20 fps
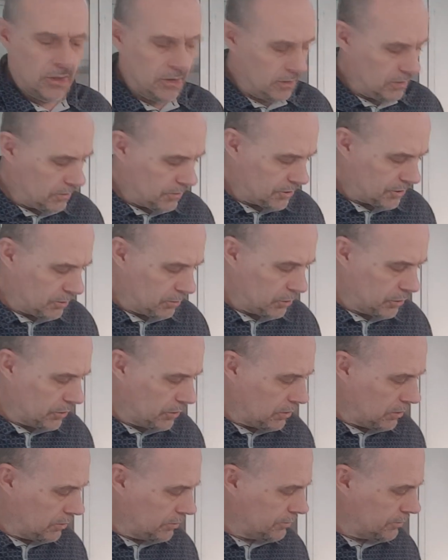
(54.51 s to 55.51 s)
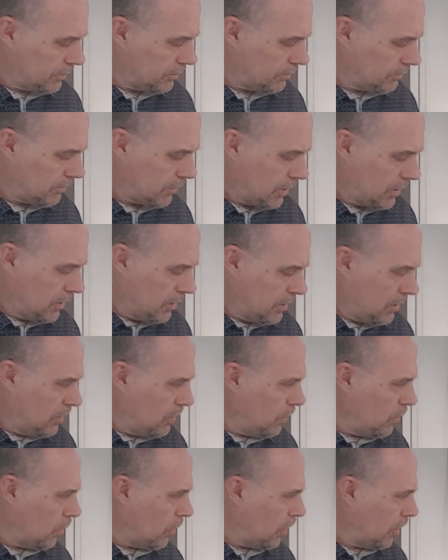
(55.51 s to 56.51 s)
There's some little
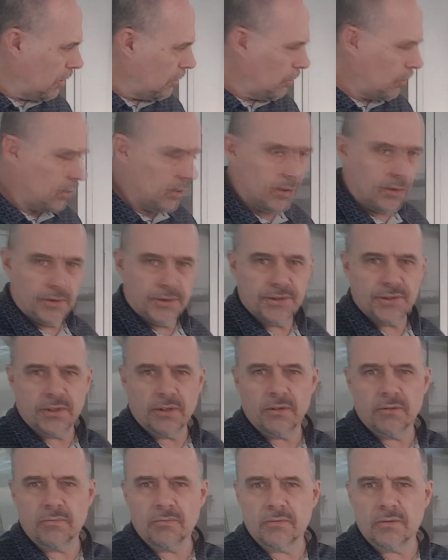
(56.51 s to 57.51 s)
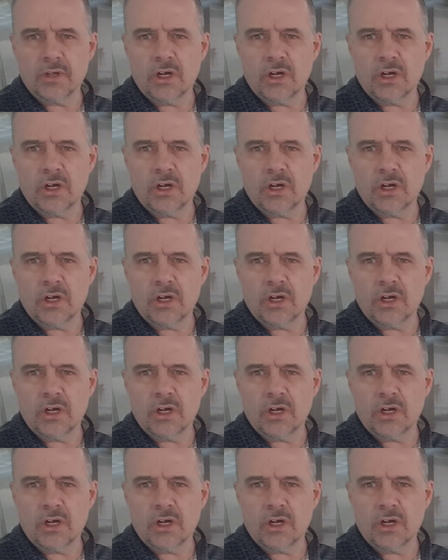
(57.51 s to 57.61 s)
wobbles and